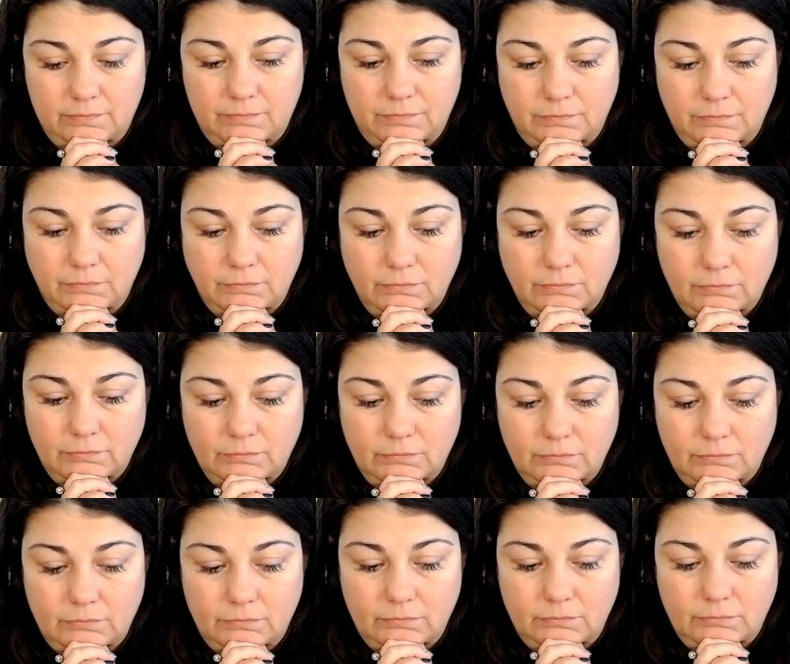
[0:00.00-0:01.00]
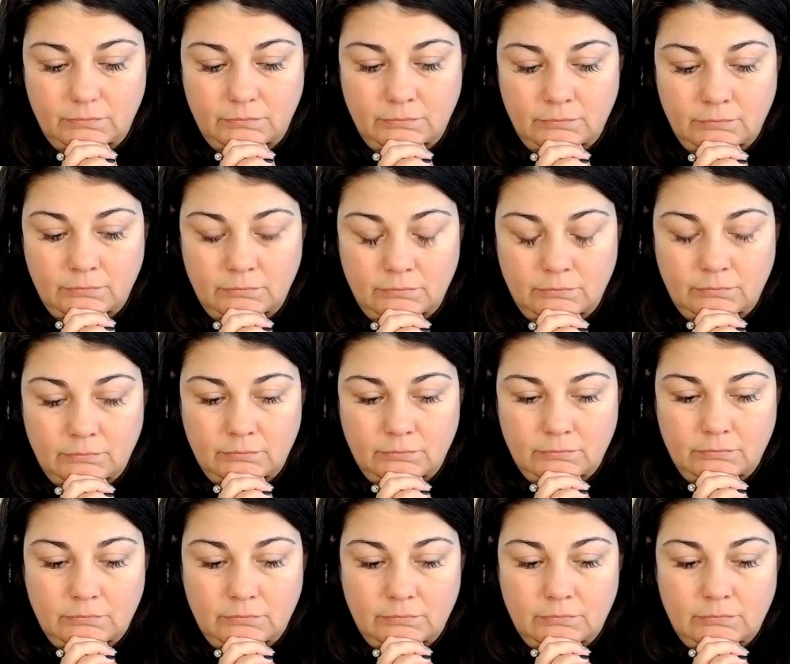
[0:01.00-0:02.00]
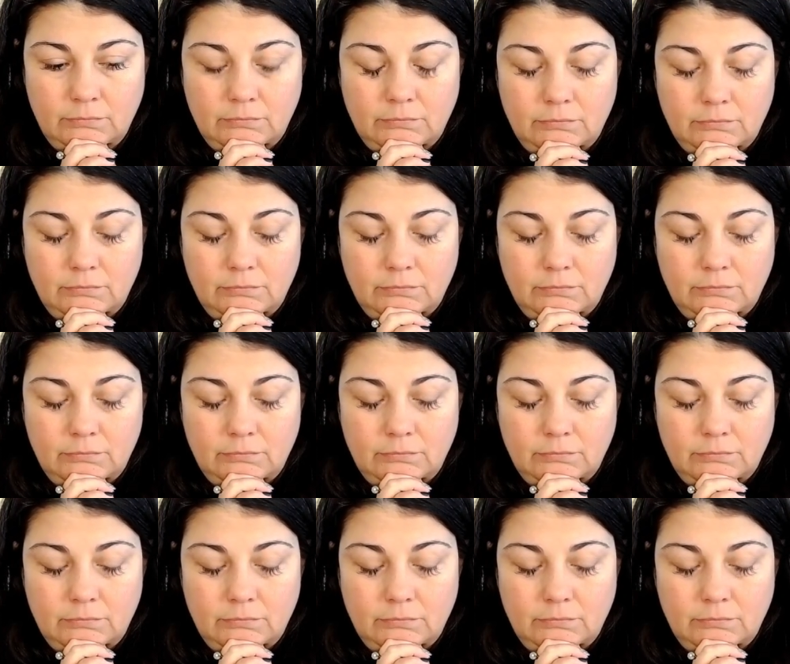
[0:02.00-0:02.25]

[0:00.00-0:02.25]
Nothing is said.